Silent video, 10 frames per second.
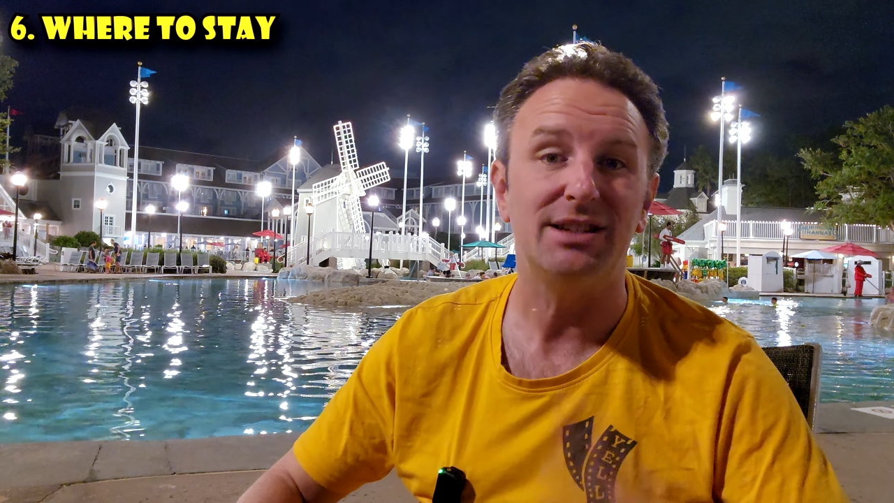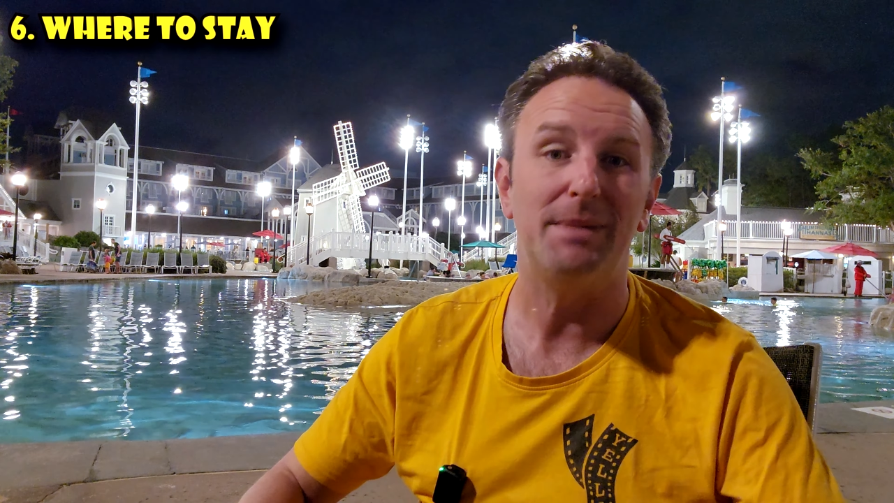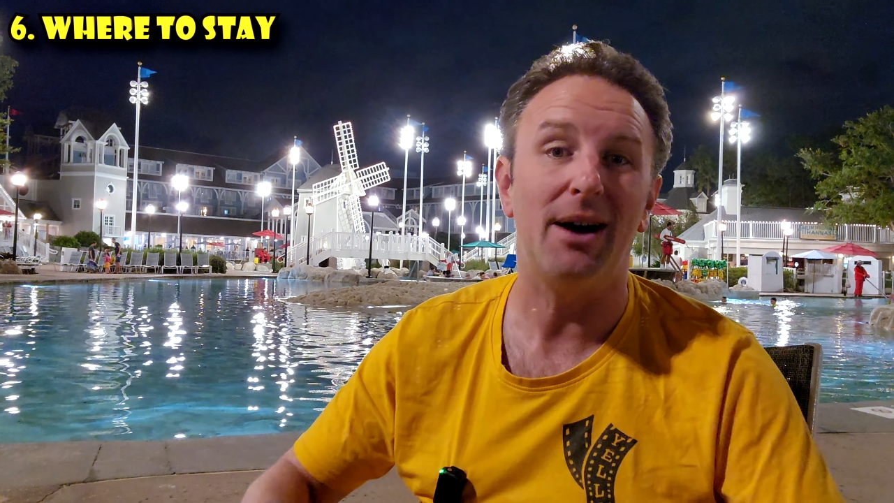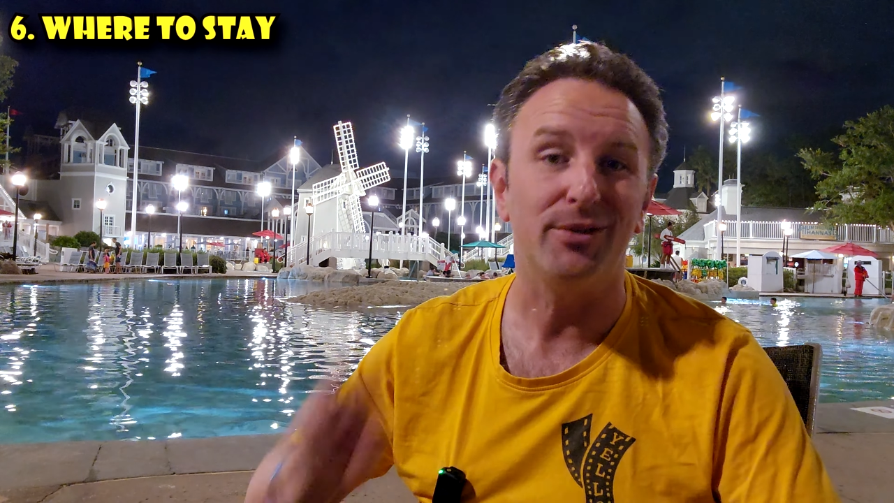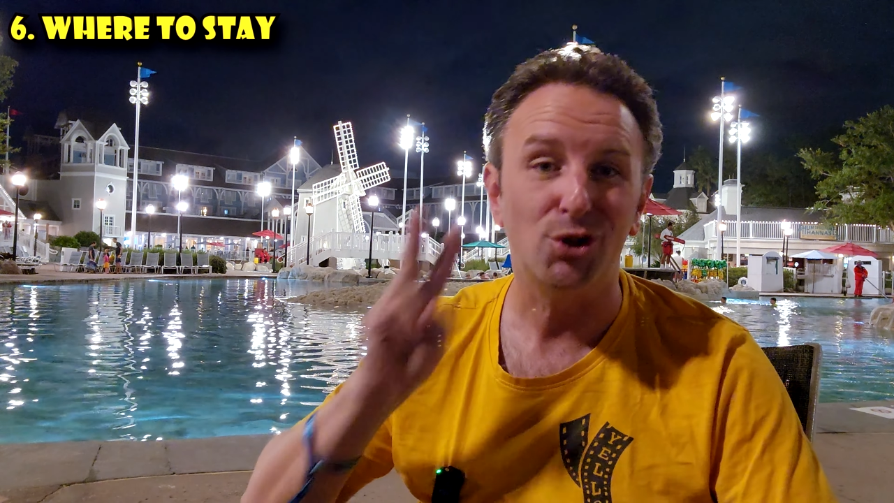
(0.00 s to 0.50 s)

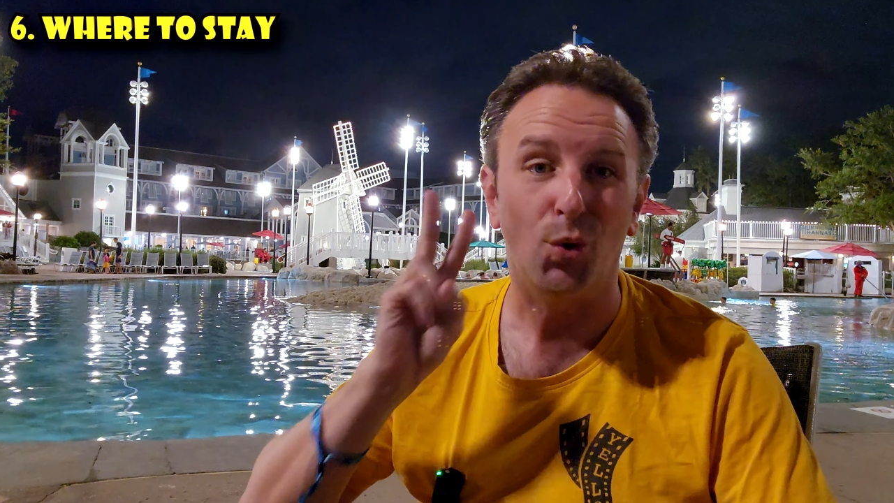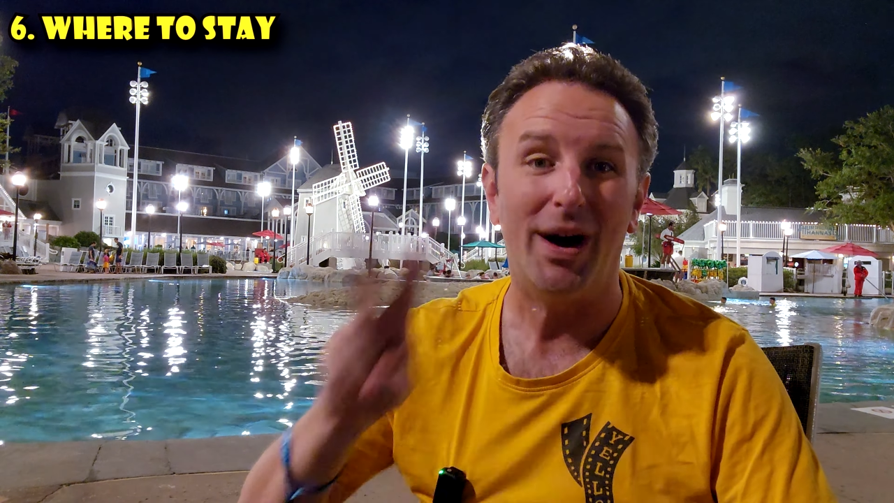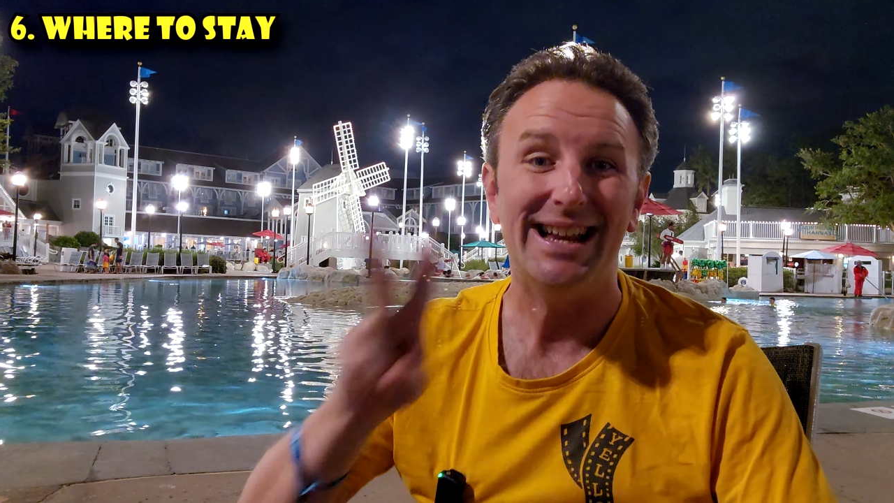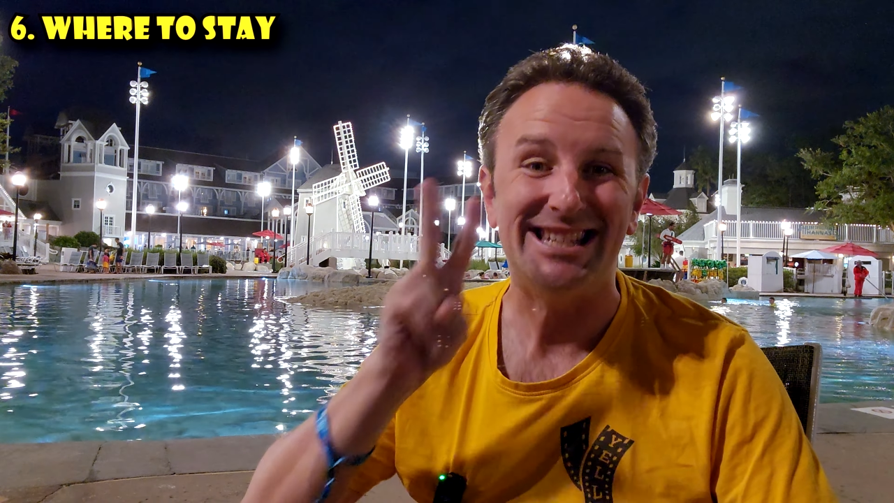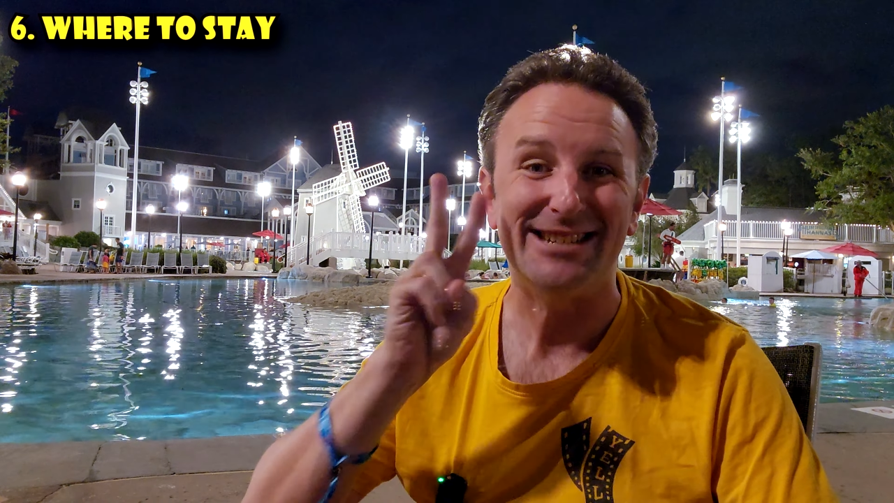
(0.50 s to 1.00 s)
about
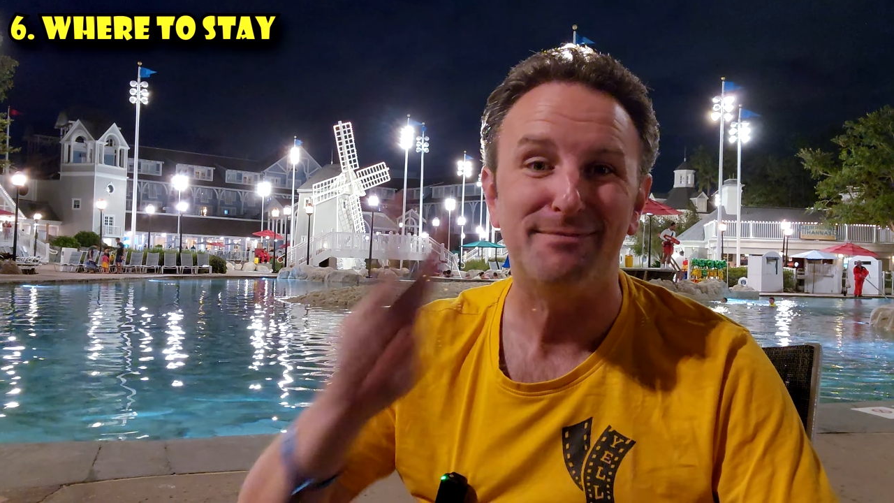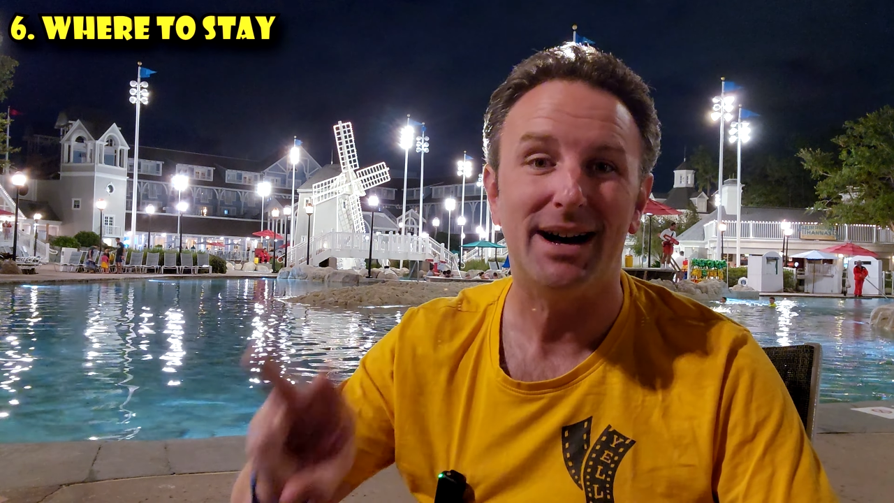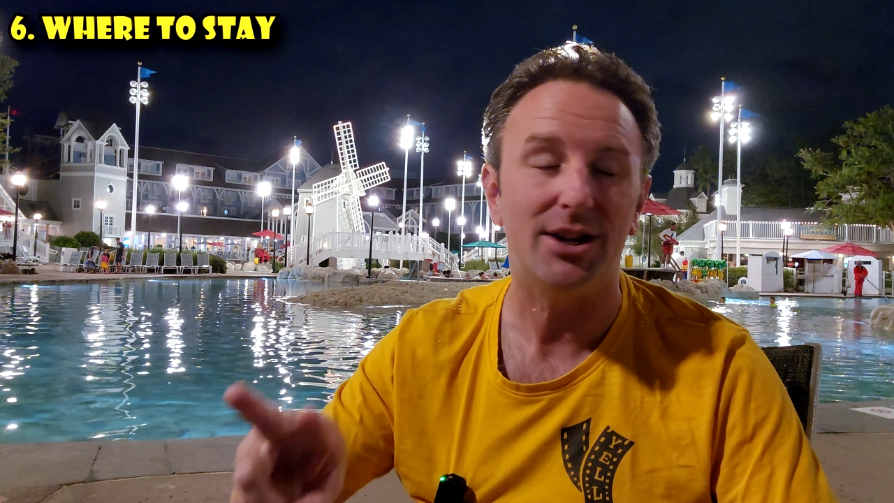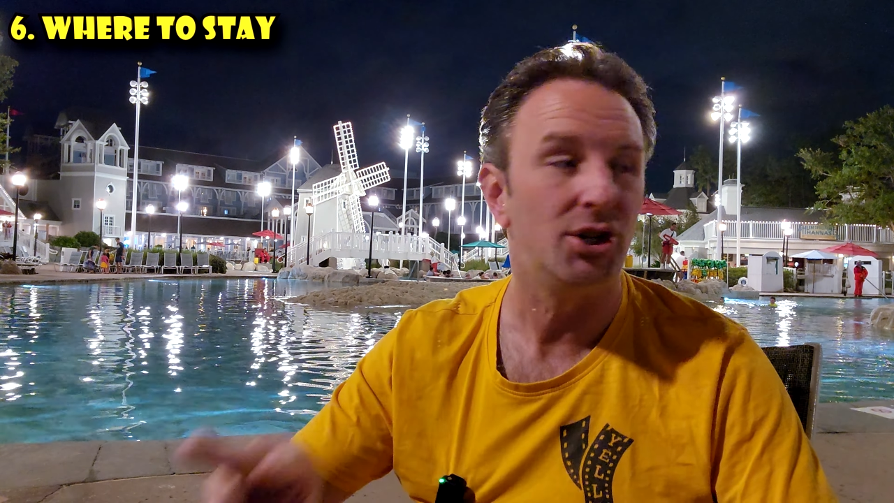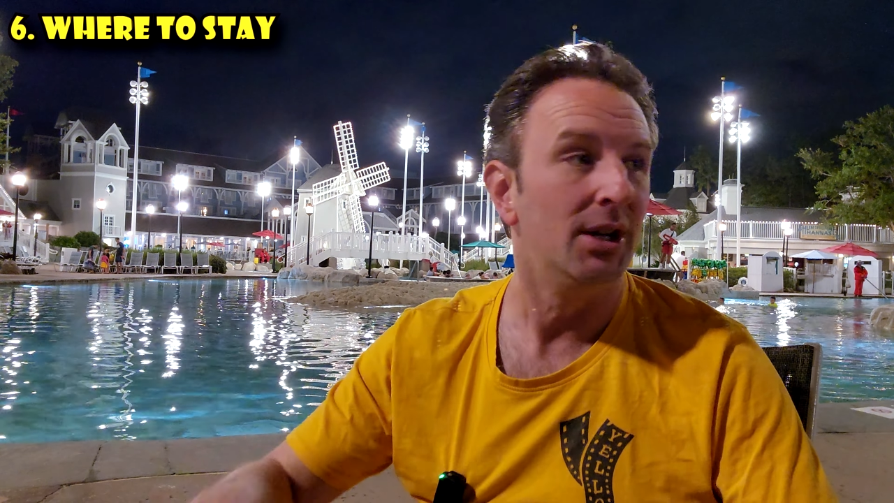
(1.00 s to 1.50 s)
twice as
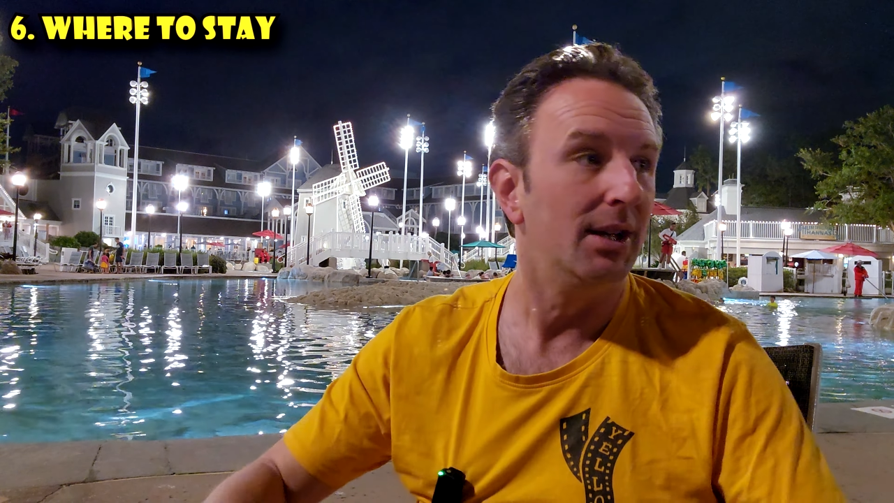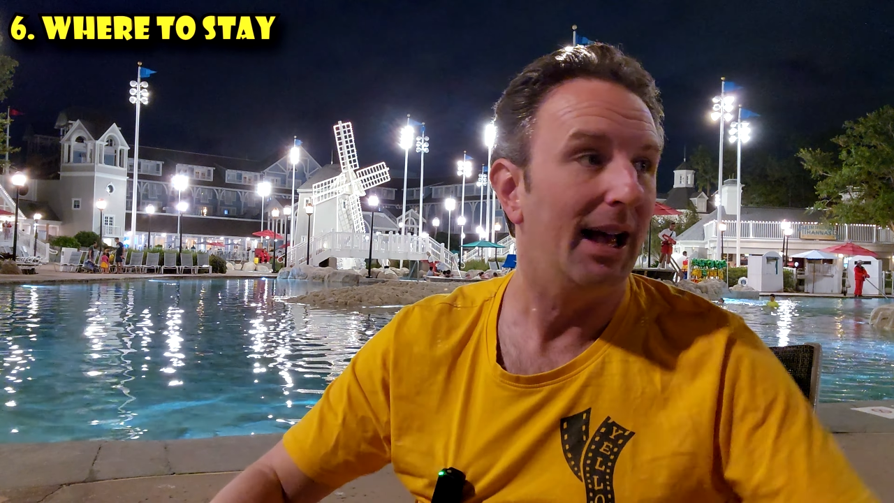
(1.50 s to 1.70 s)
much